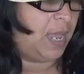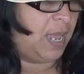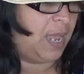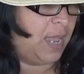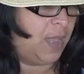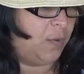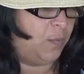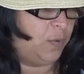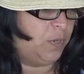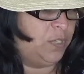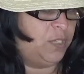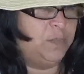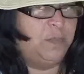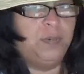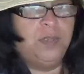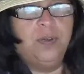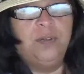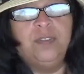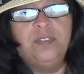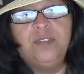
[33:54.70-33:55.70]
and we're to
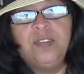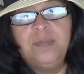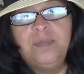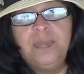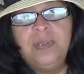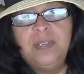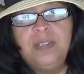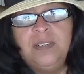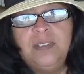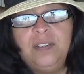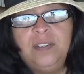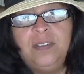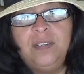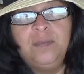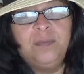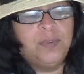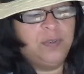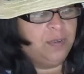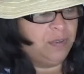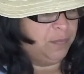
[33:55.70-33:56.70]
blow the trumpet in the
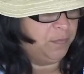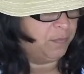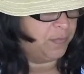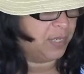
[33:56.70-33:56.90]
new moon.